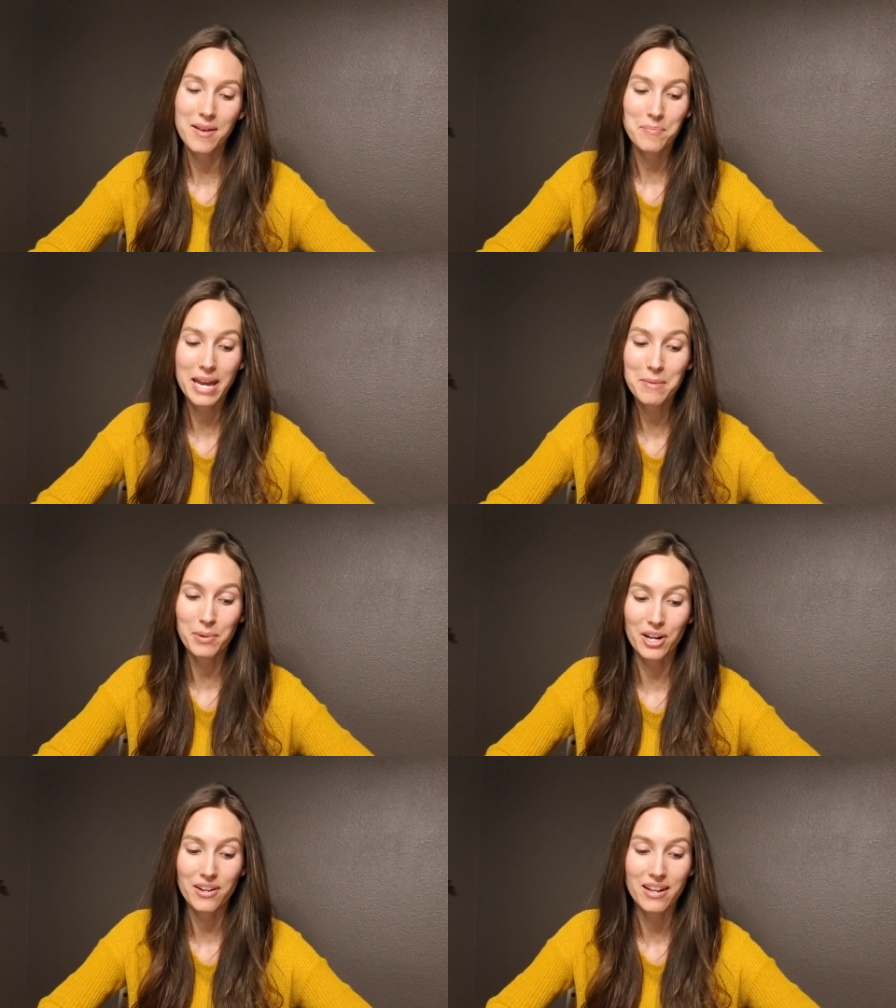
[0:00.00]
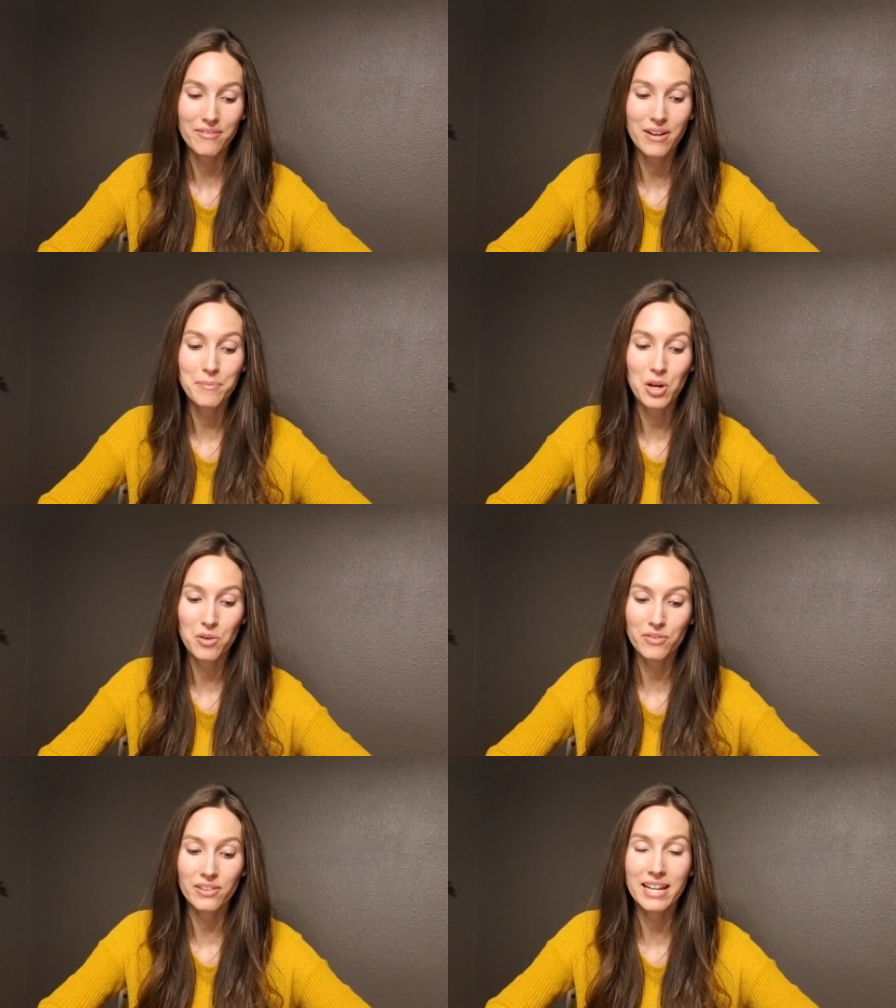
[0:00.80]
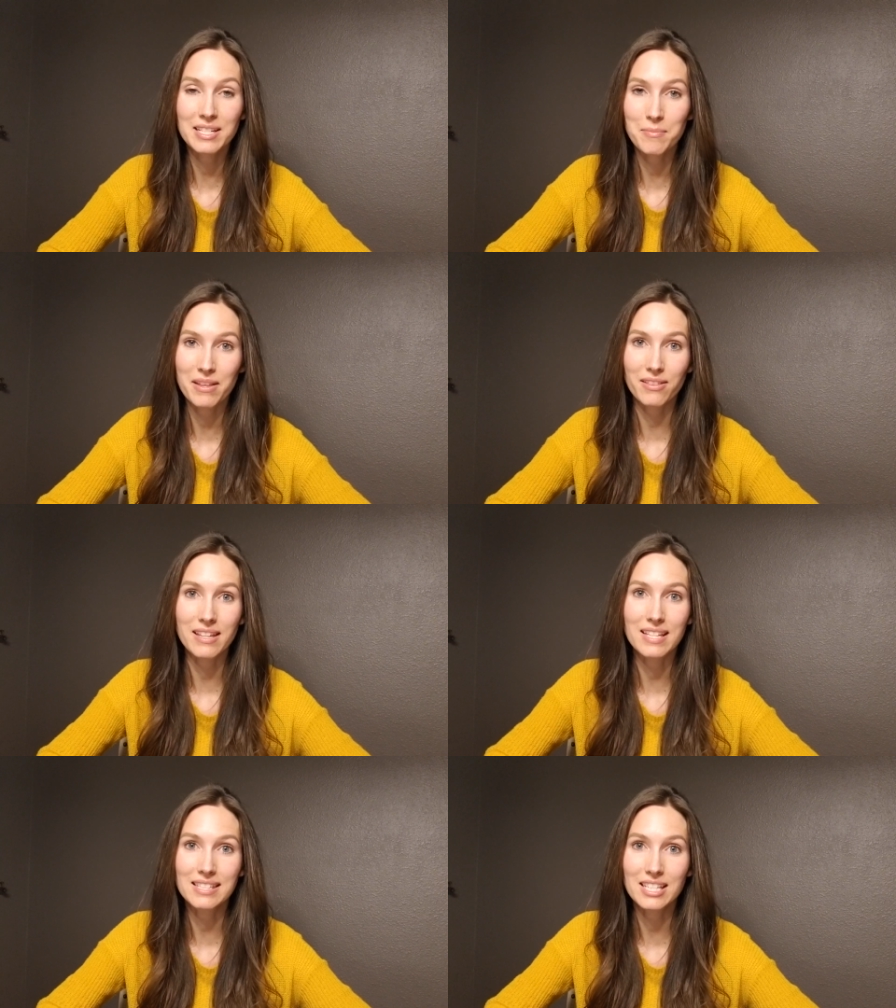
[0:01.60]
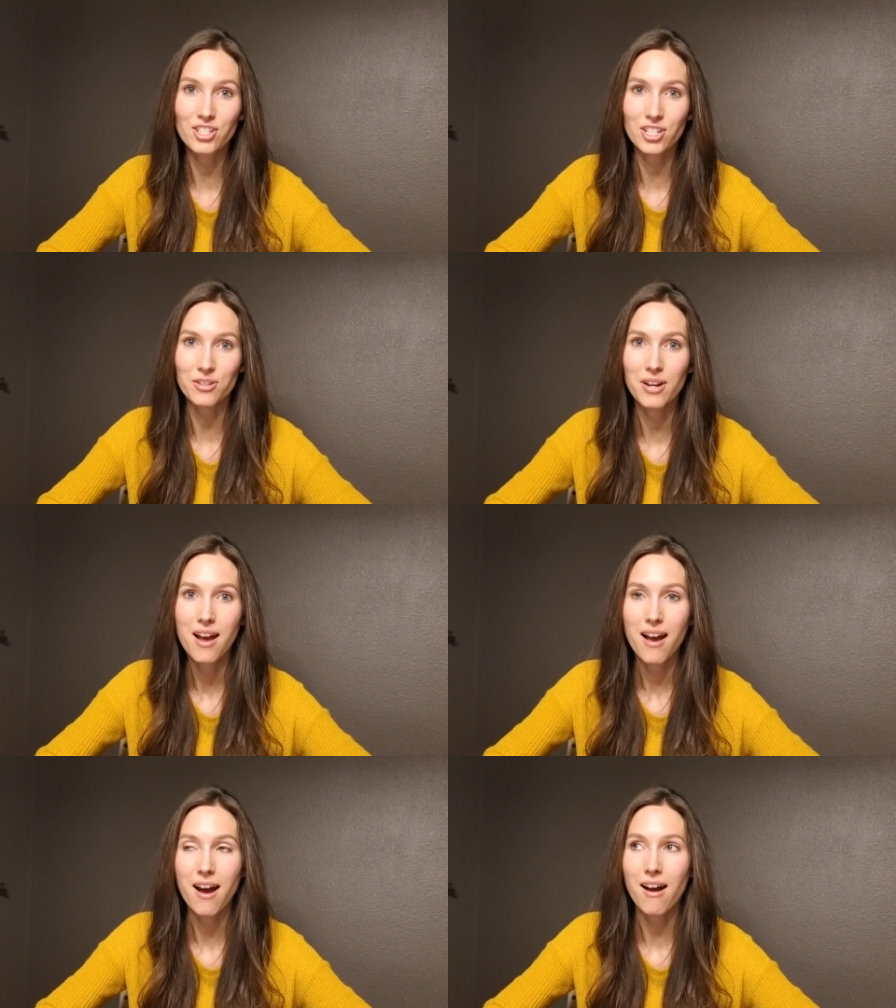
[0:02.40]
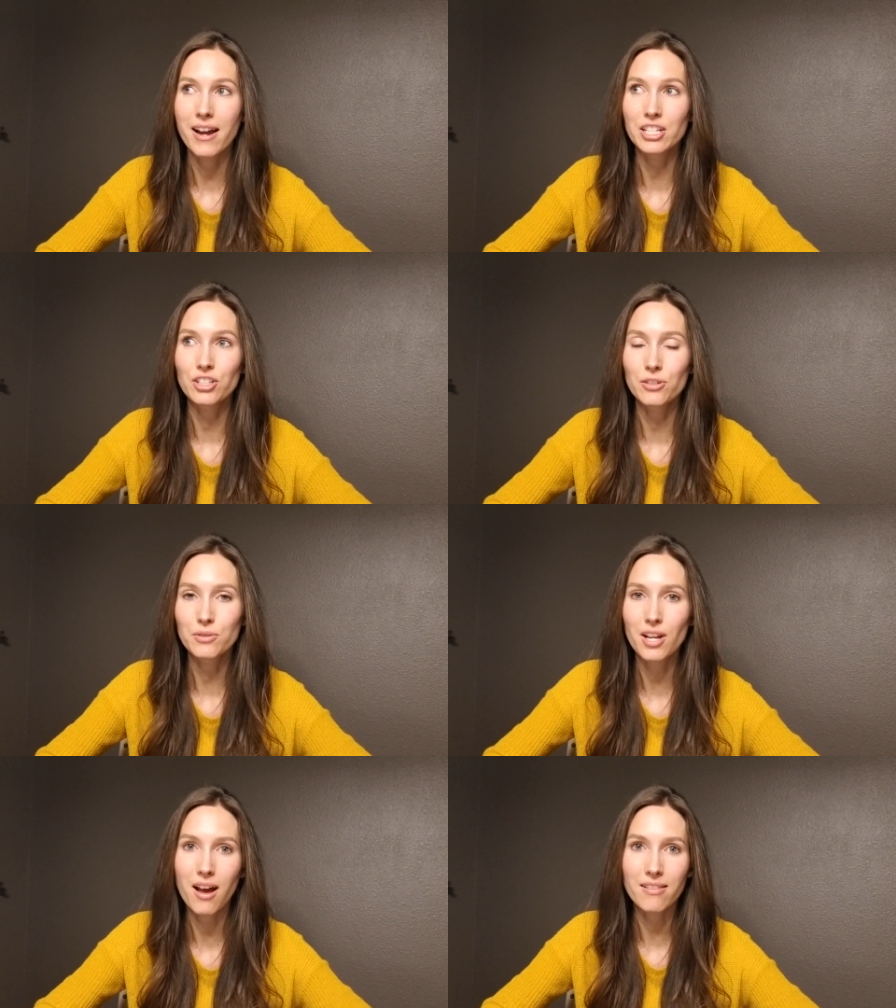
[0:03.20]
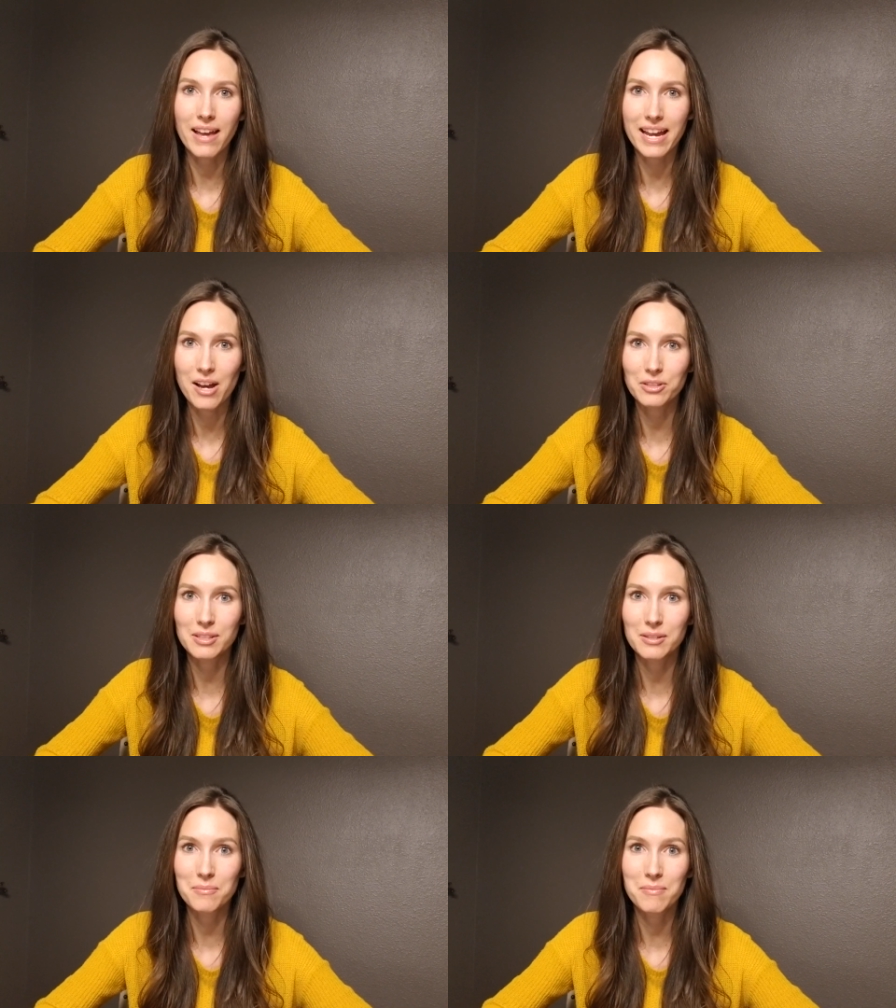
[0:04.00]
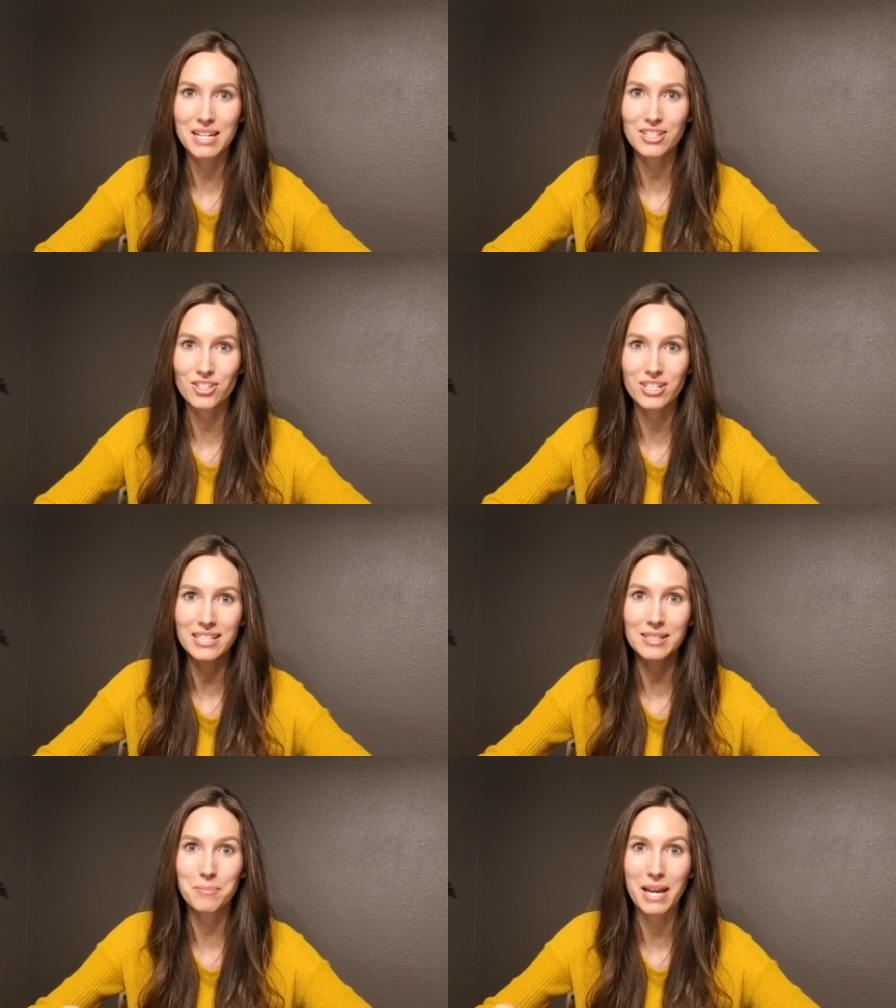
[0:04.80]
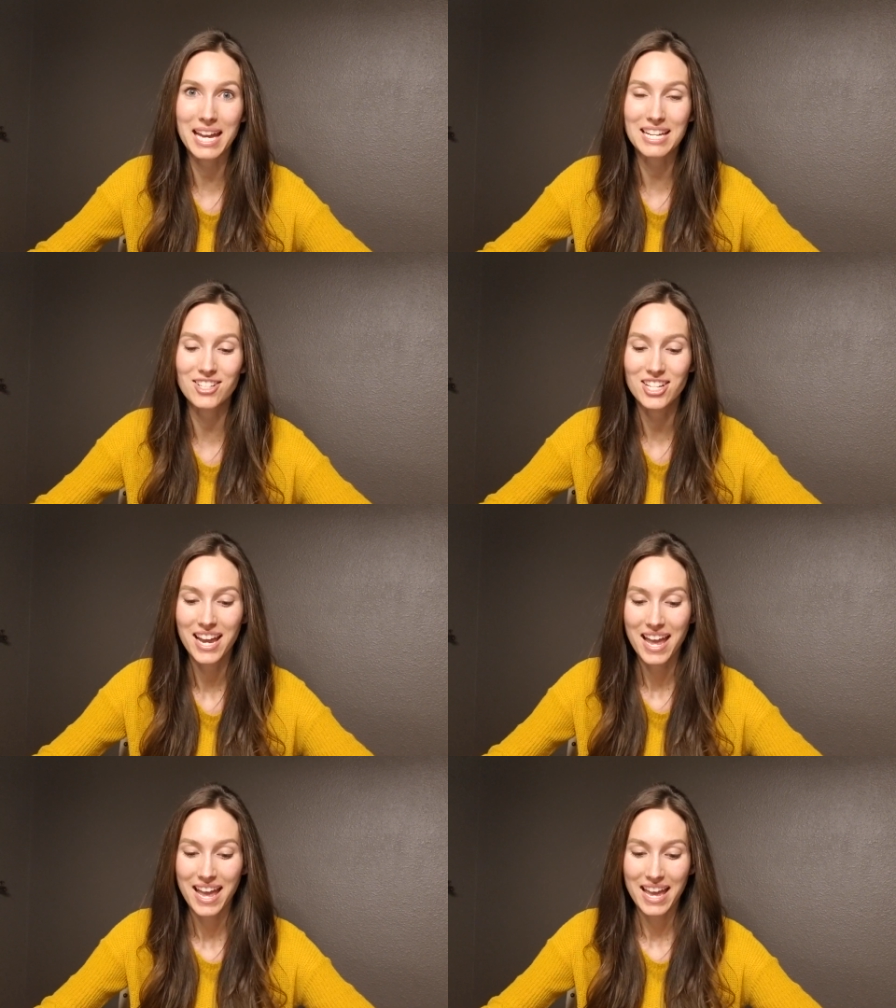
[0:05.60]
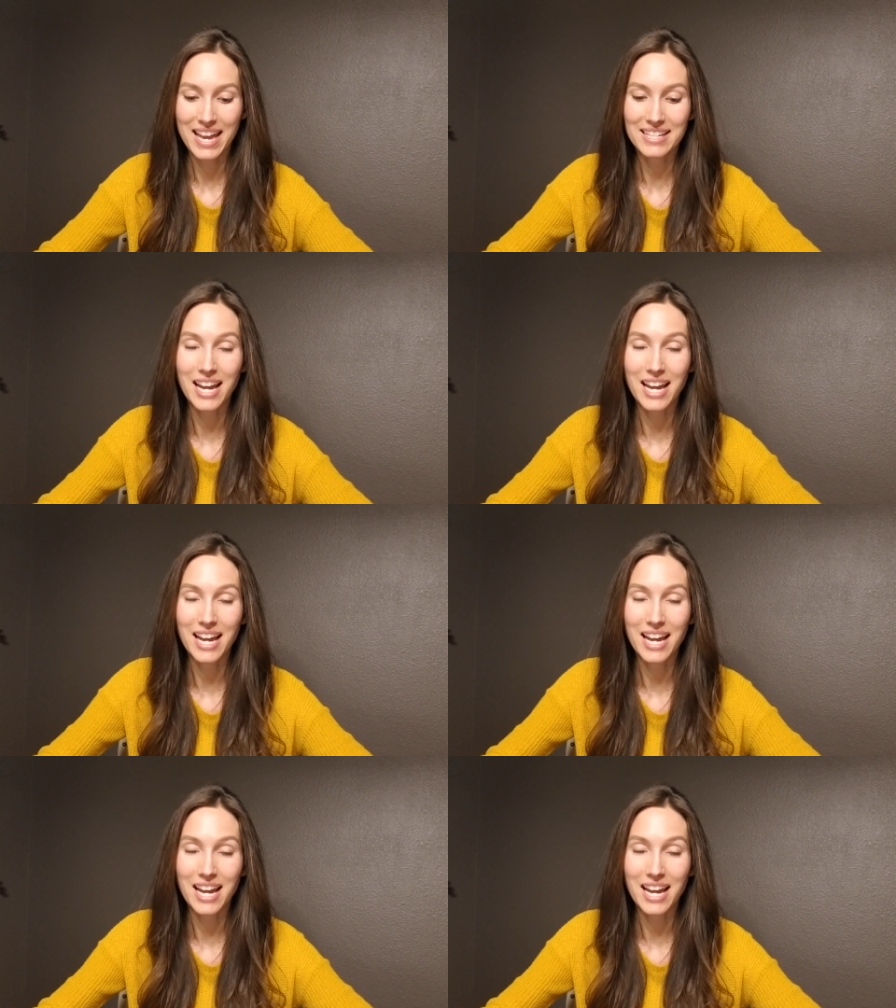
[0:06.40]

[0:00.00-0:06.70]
paper from the Overland Monthly, this issue, on Utah Lighthouse Ministries page. And